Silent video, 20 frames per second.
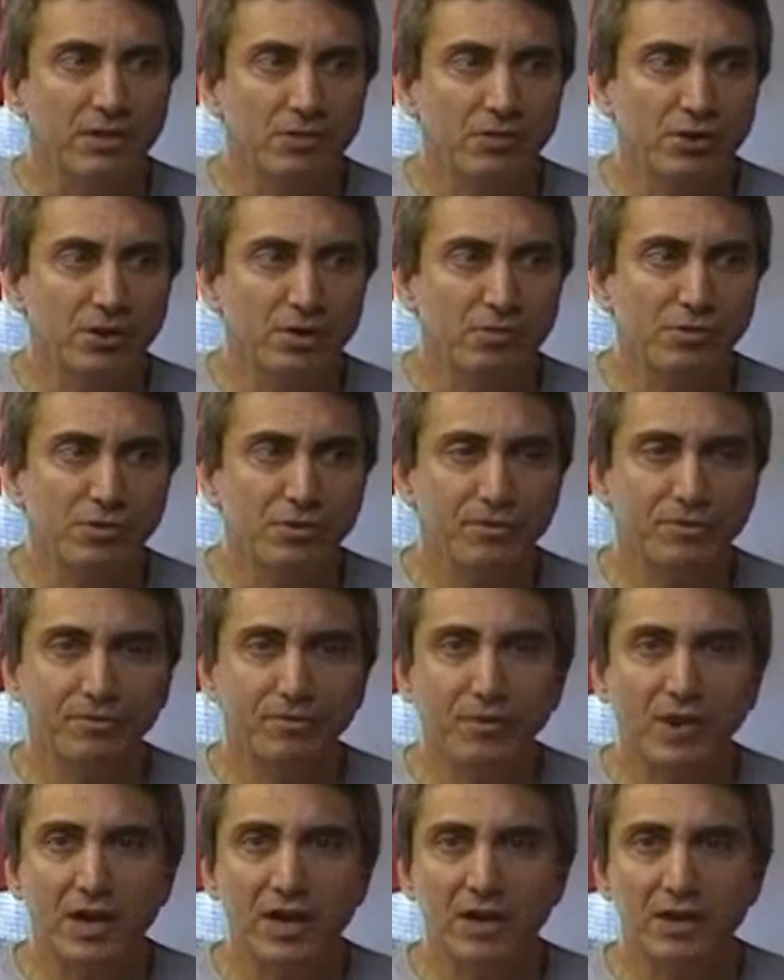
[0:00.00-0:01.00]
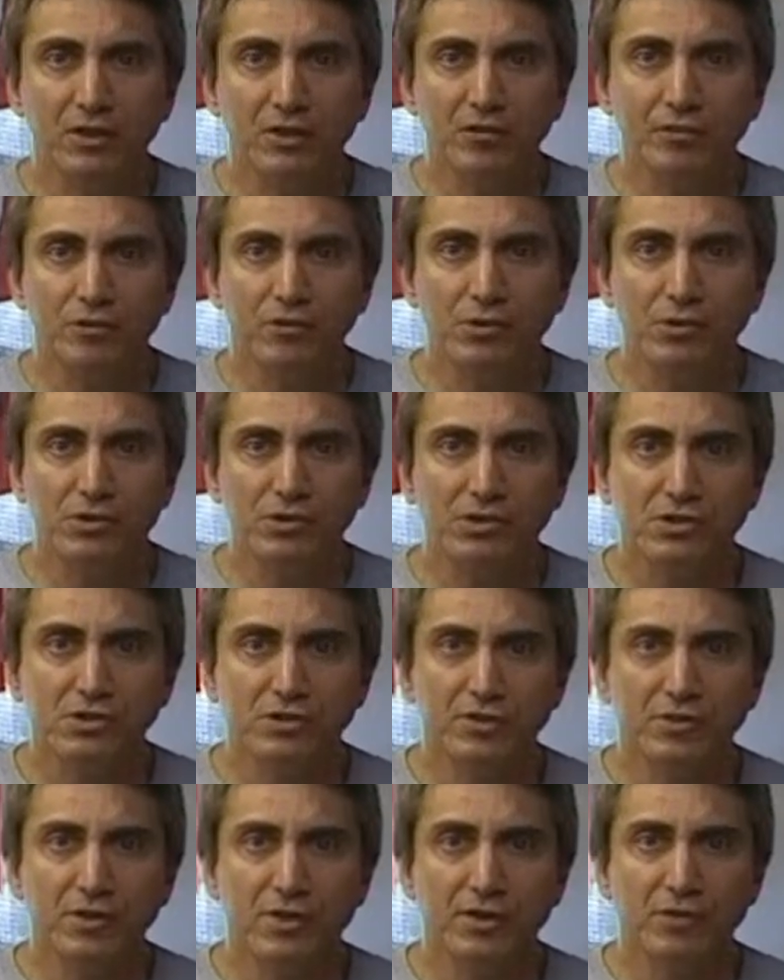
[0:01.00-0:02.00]
in terms of fighting the
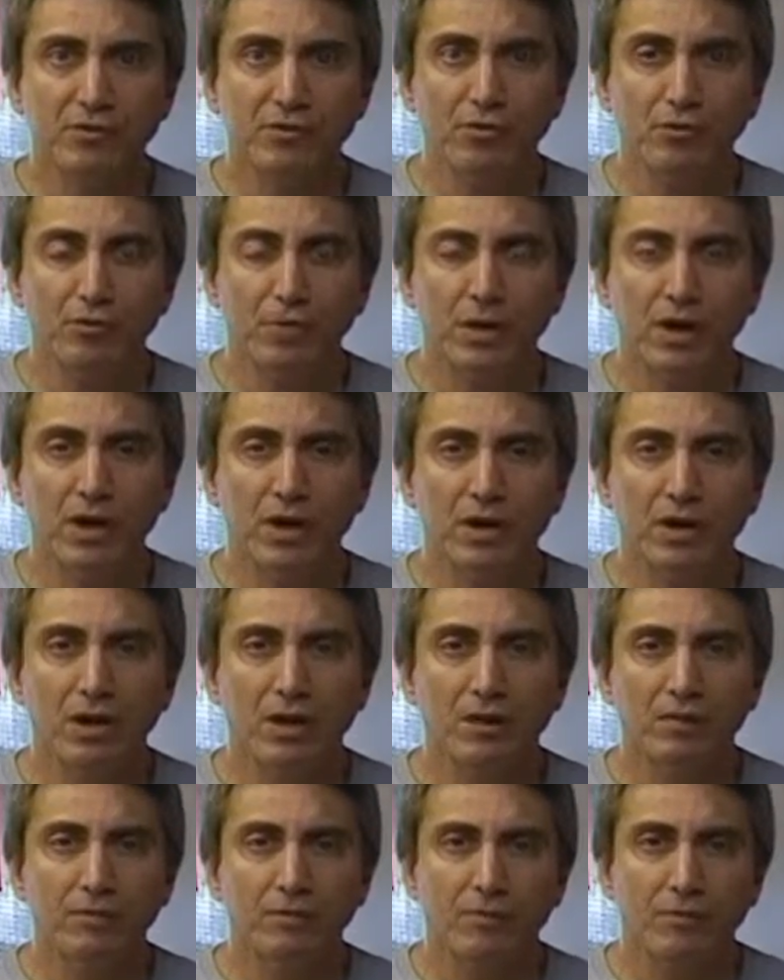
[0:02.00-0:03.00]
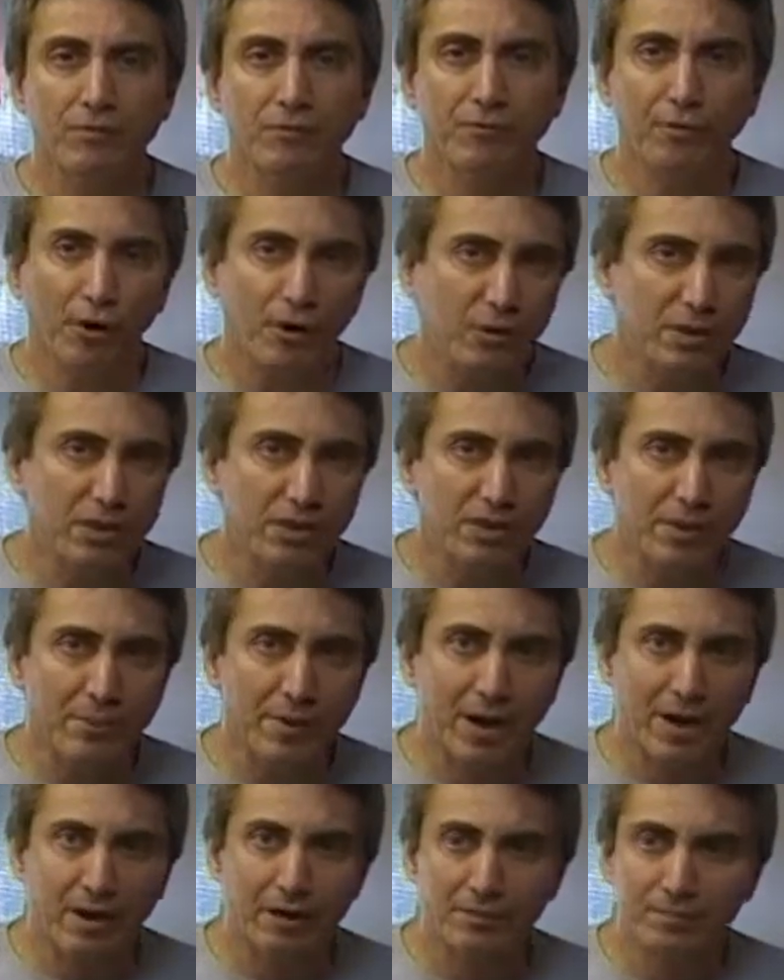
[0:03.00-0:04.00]
forces of evil by voting
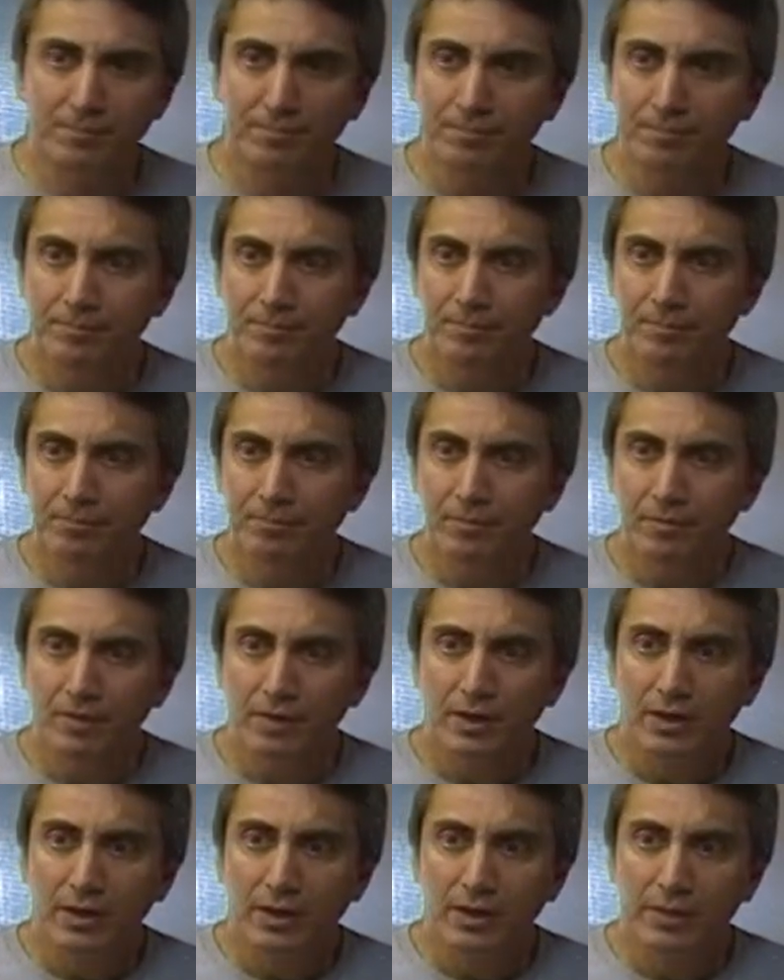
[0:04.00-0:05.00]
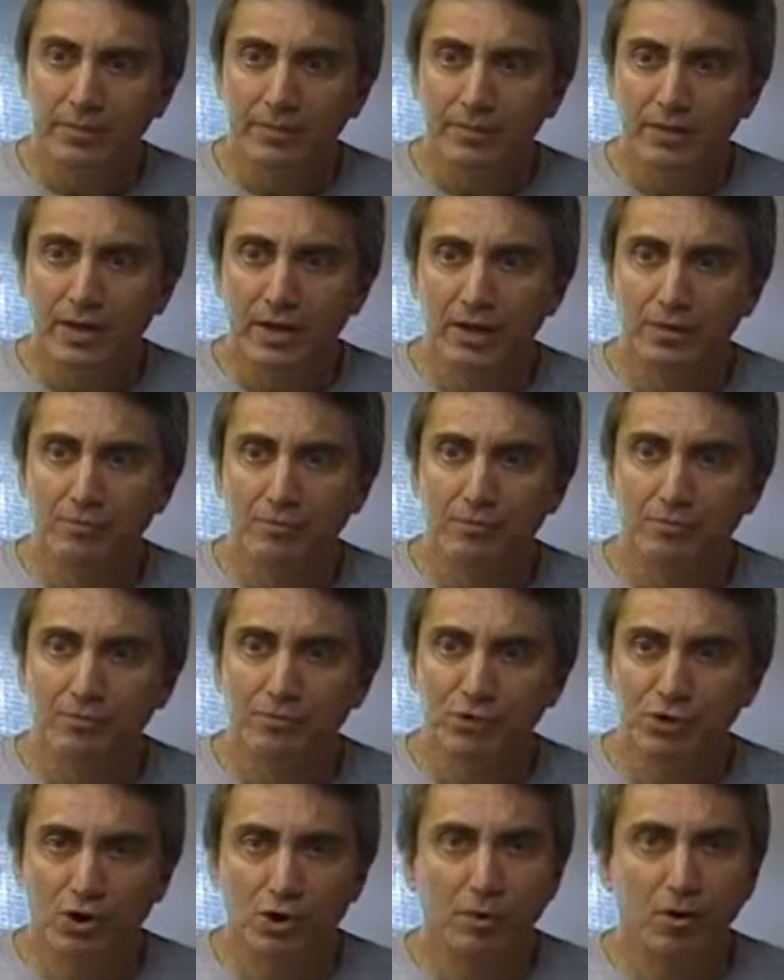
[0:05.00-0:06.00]
them out and
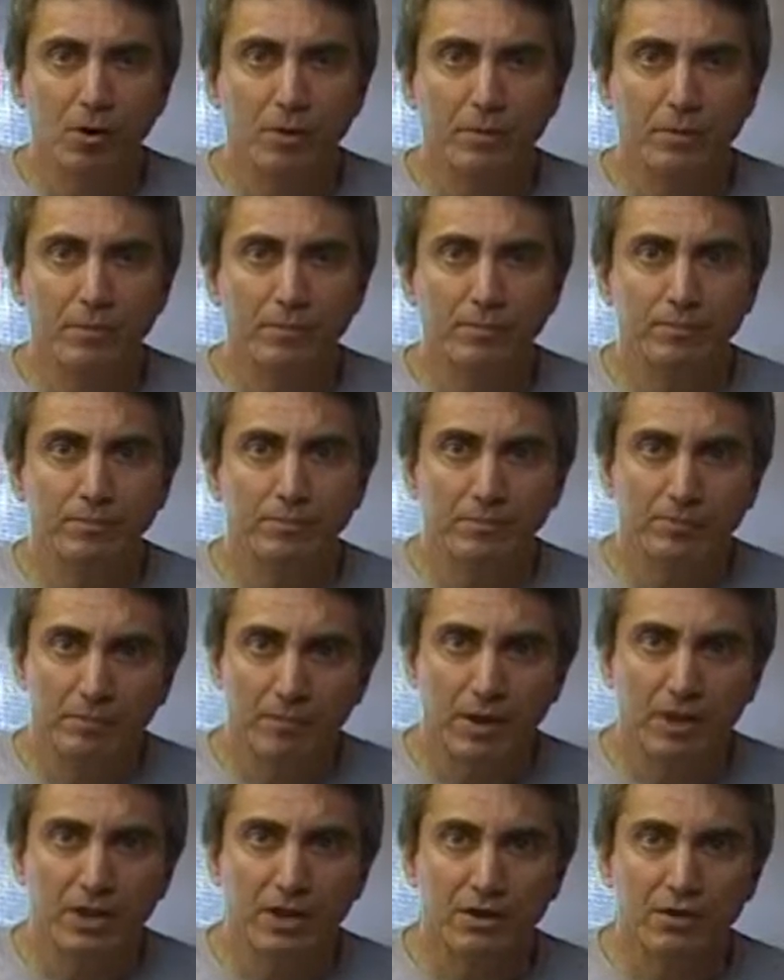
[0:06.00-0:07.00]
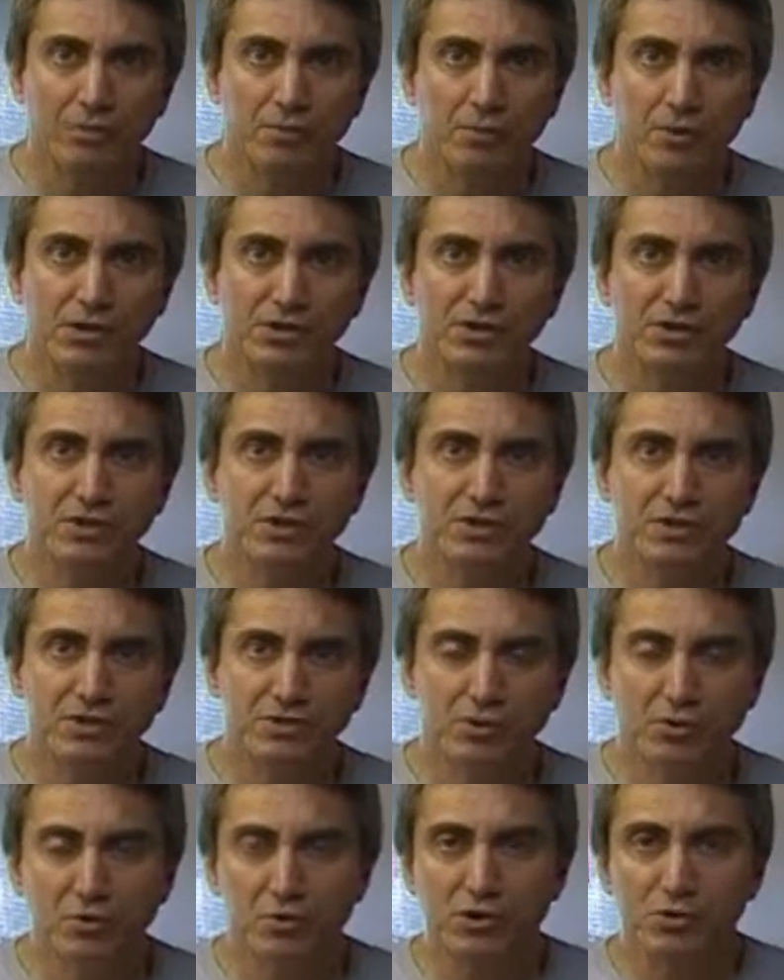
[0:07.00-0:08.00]
show up, make it your
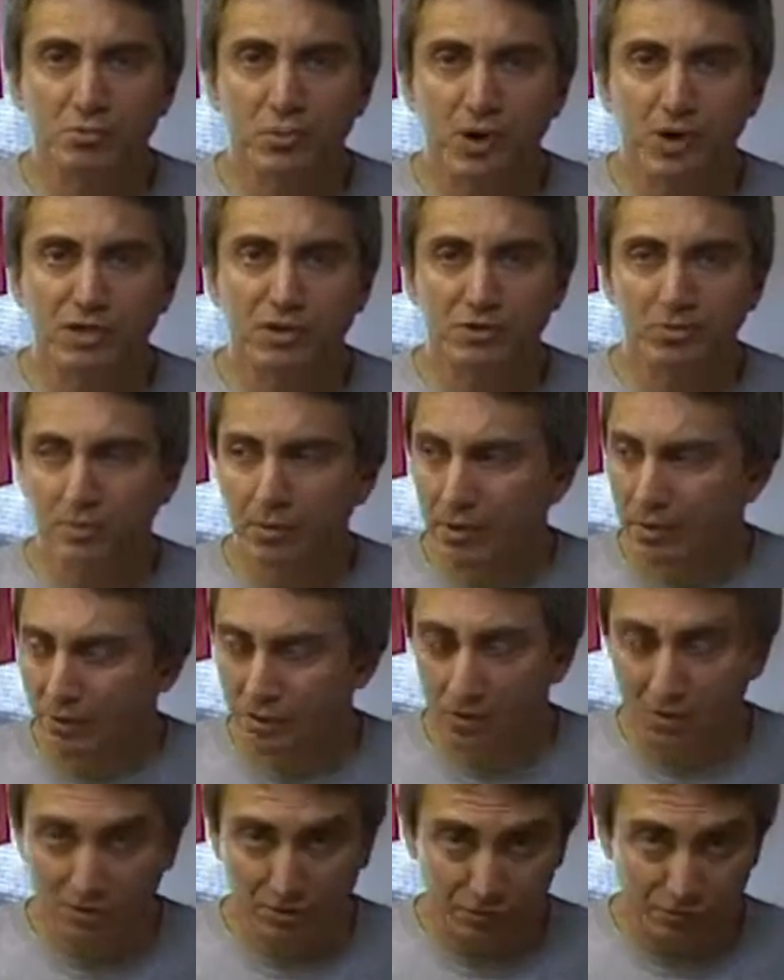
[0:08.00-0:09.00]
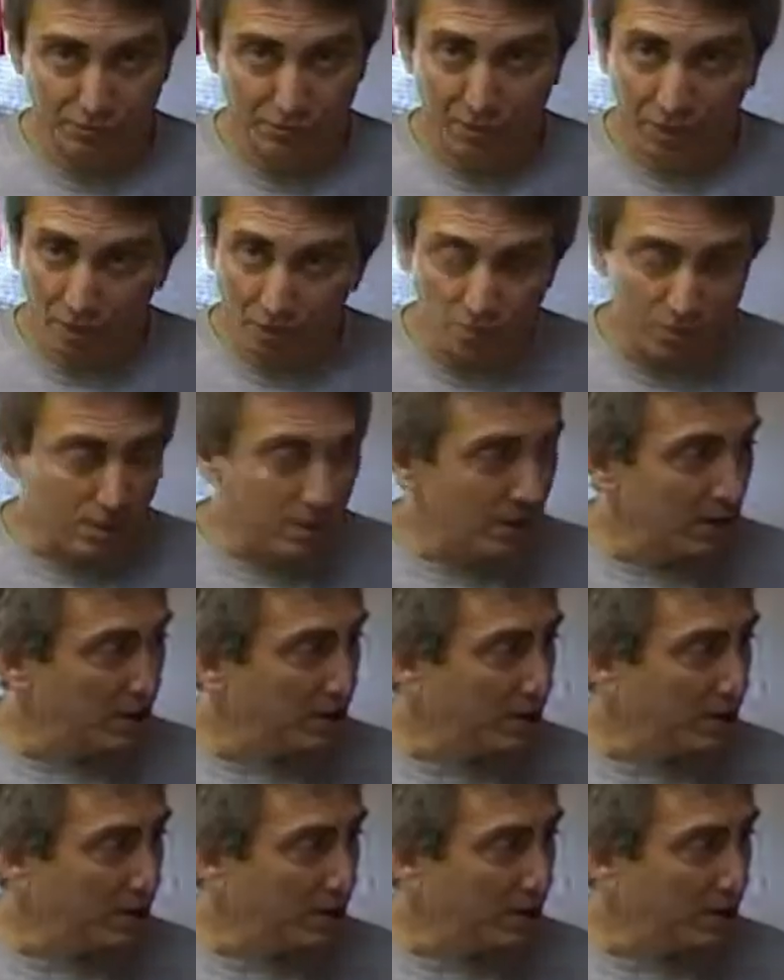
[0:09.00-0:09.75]
business. It's your responsibility to vote.